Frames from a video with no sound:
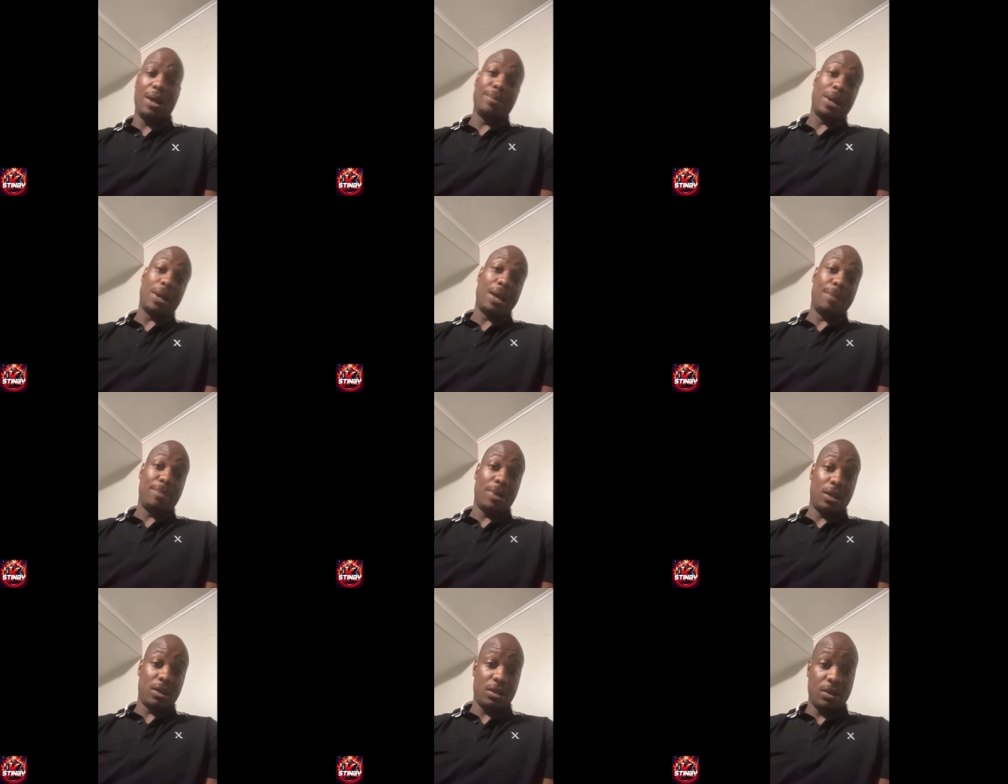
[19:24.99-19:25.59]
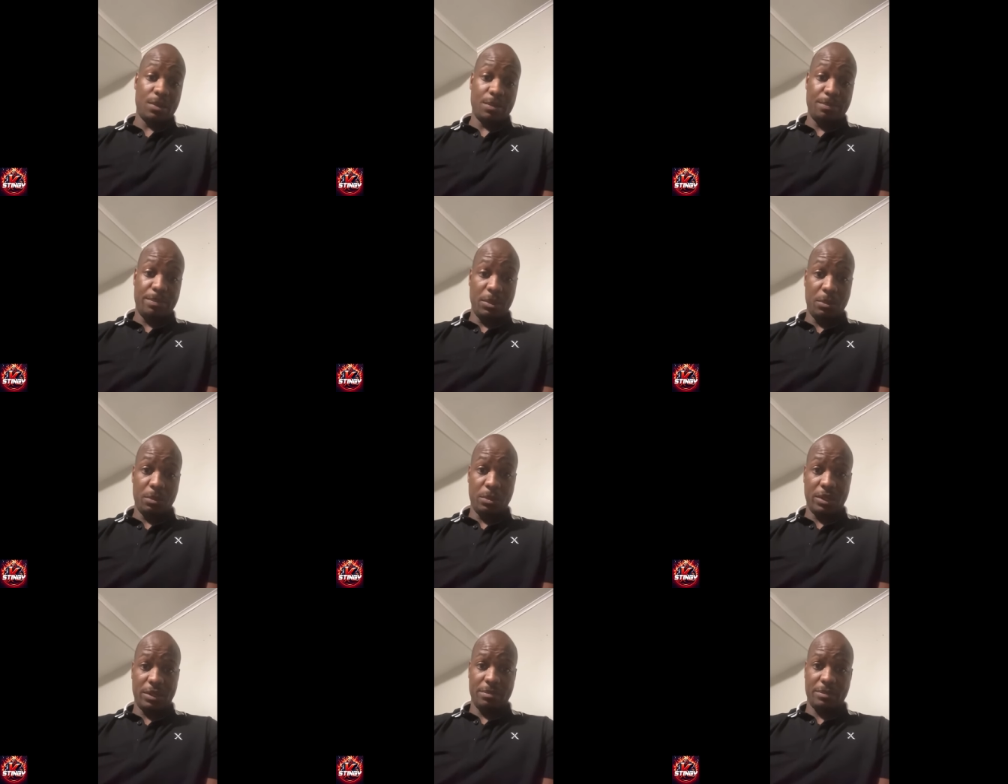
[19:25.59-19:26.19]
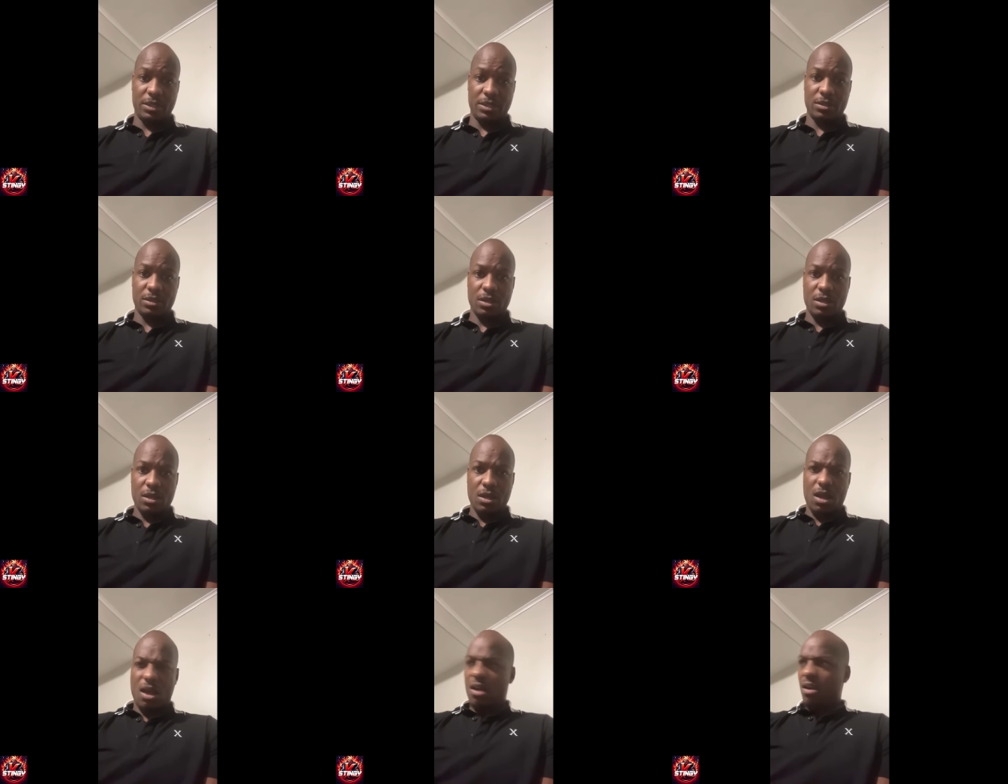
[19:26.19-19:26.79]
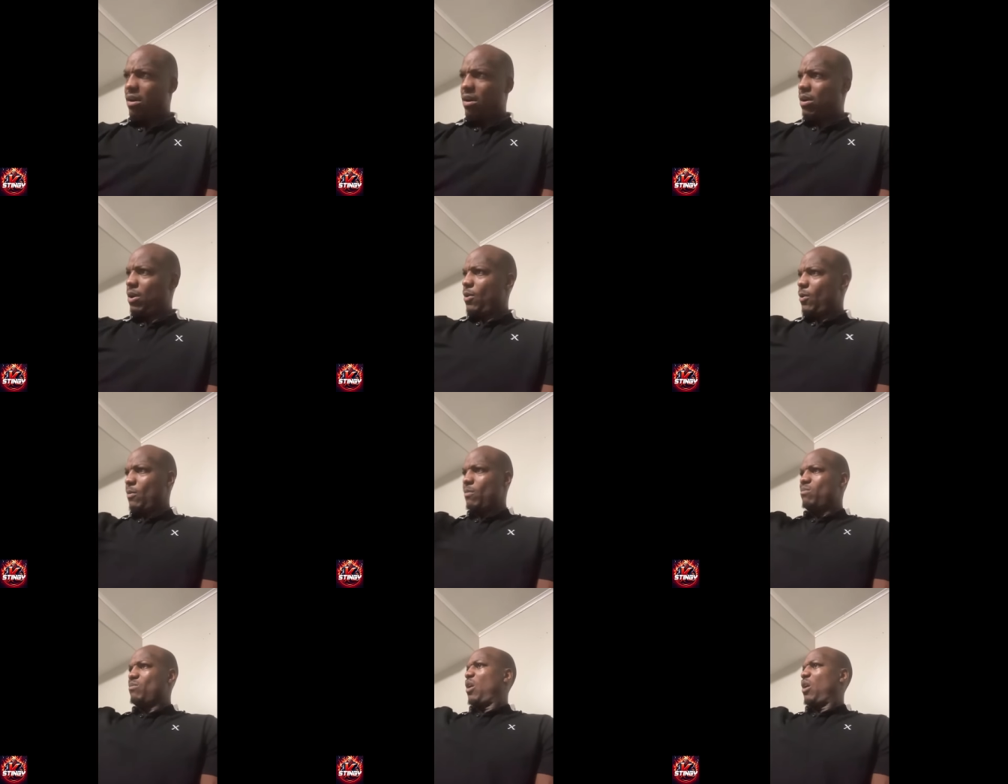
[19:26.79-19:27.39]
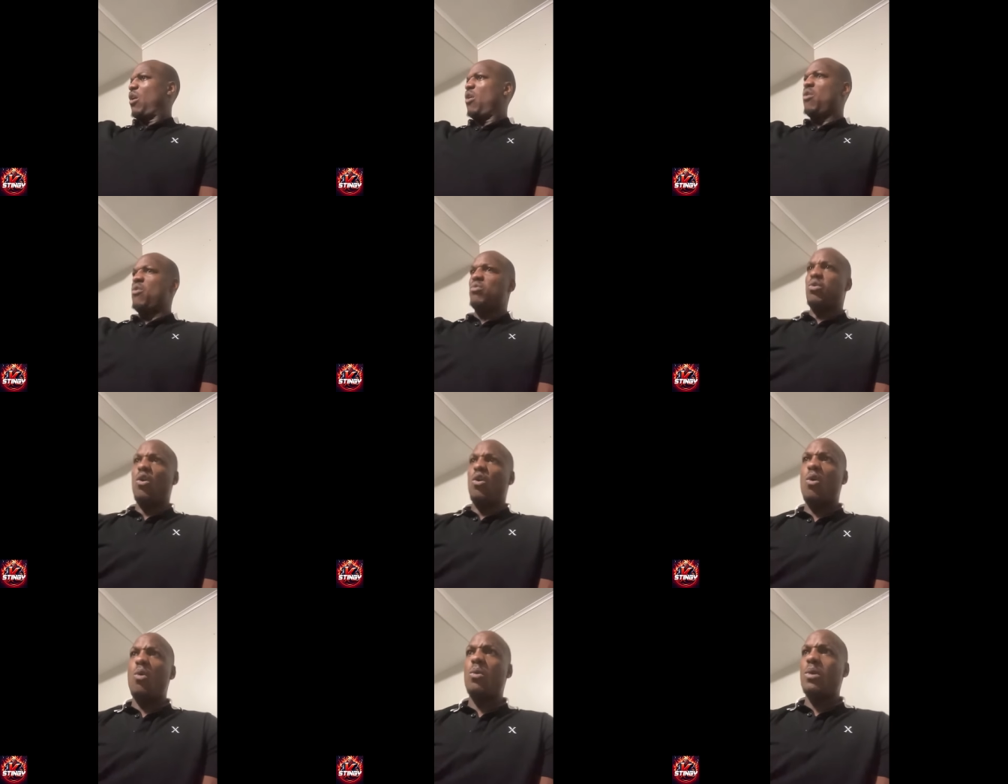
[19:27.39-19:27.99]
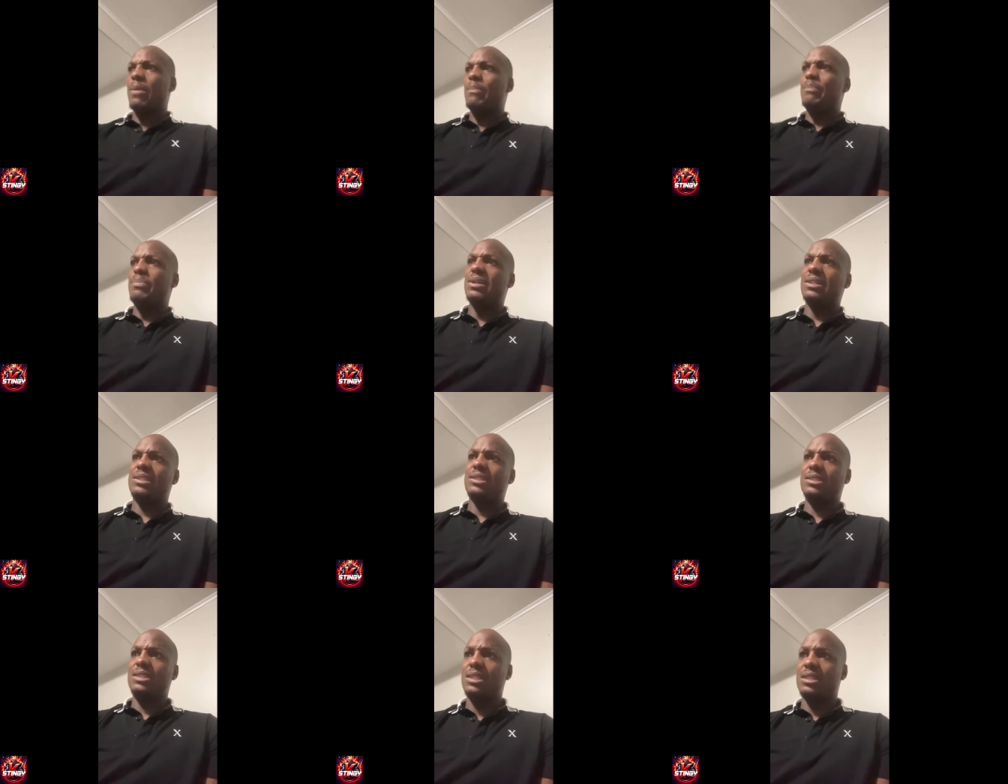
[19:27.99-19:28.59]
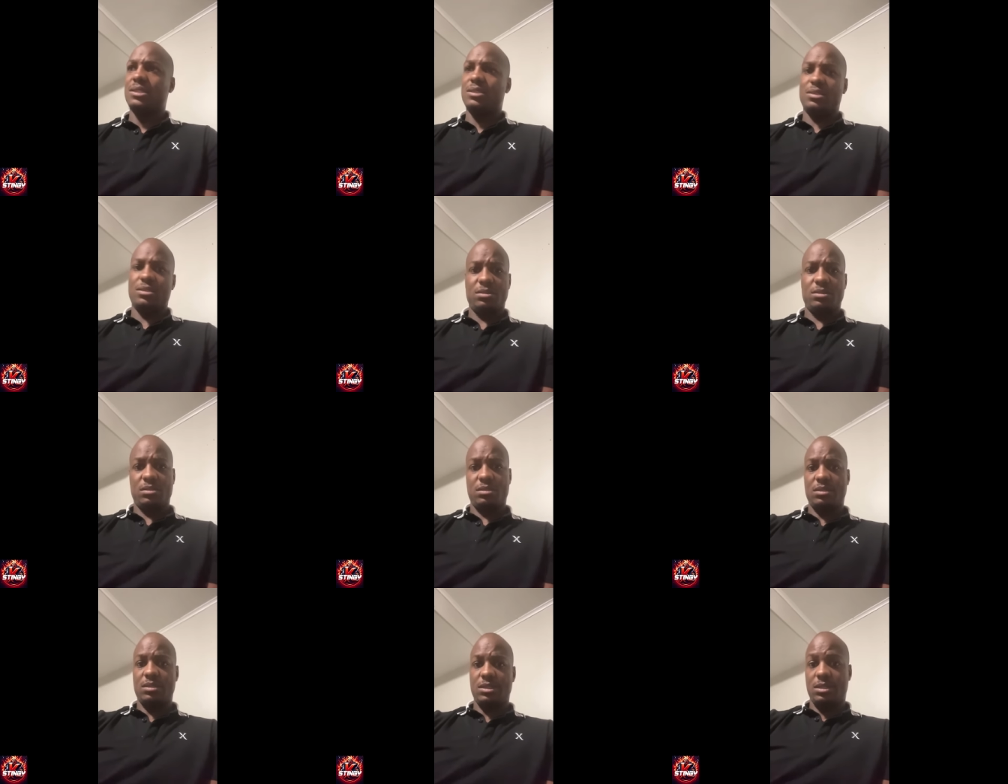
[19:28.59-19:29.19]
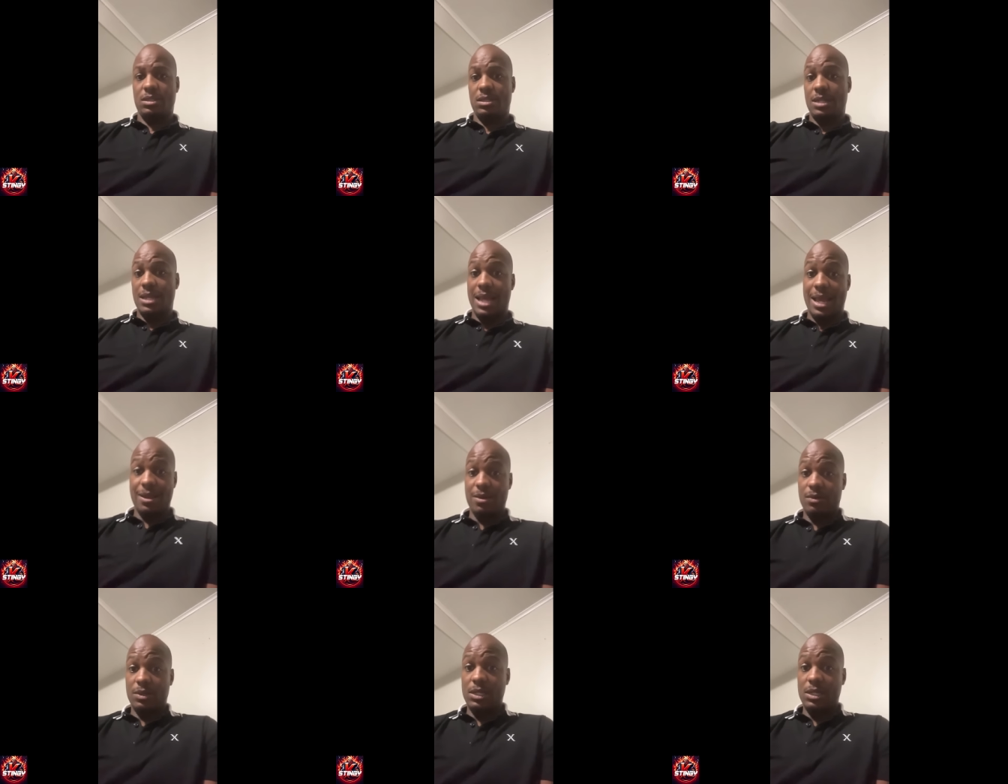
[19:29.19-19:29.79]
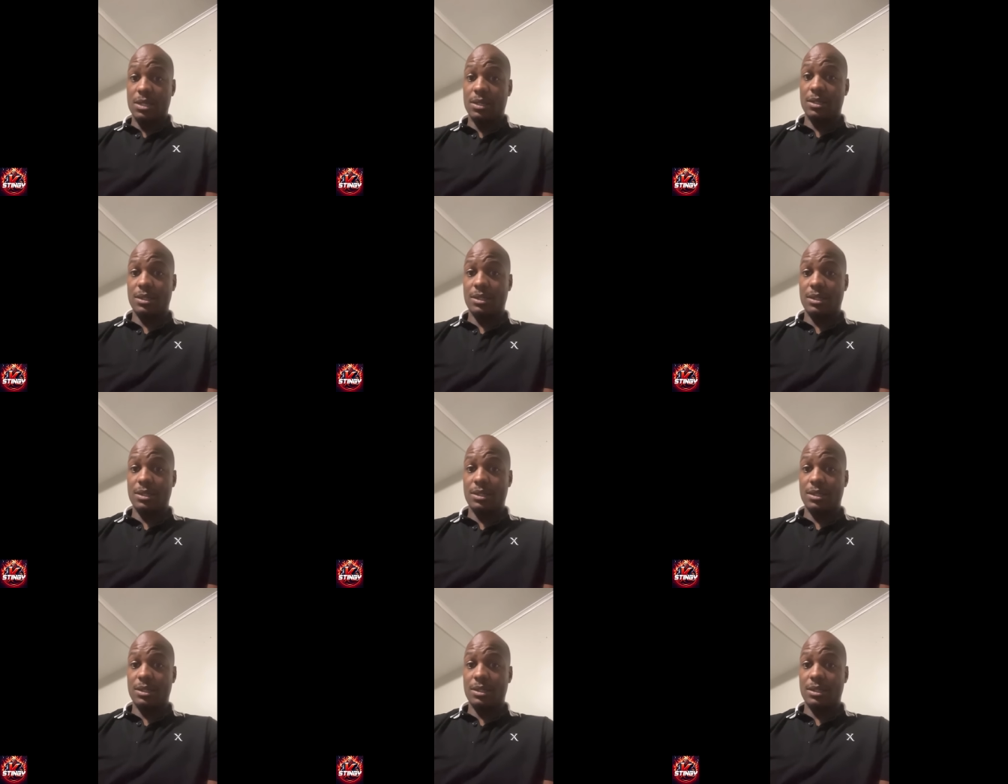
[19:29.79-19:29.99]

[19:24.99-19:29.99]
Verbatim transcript: I get out there and tell you, oh, I, I a couple people with me. Oh, I'm on with a bunch of niggas.